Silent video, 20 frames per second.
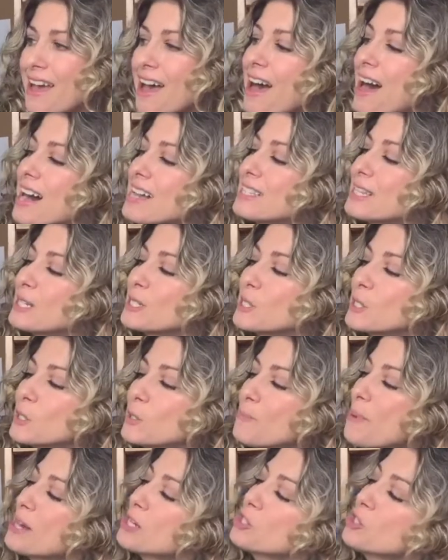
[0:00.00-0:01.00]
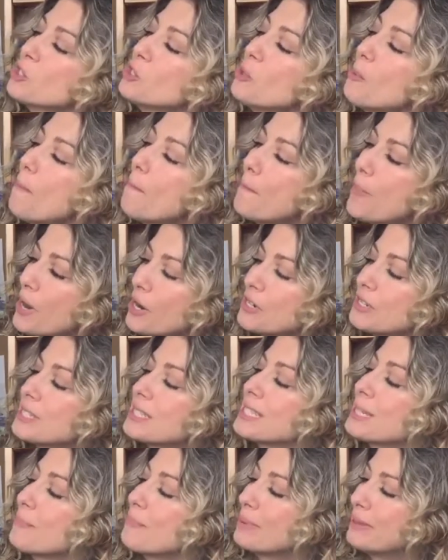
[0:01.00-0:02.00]
has a special part
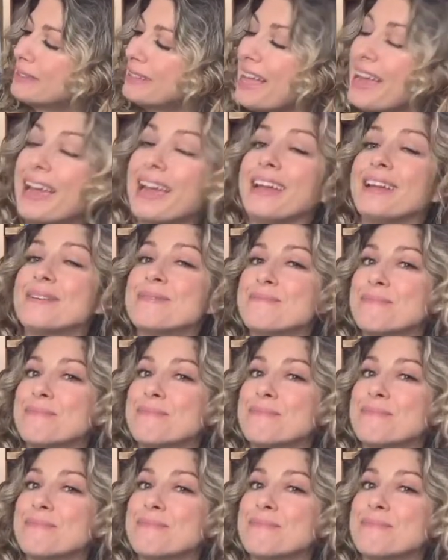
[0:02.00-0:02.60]
to play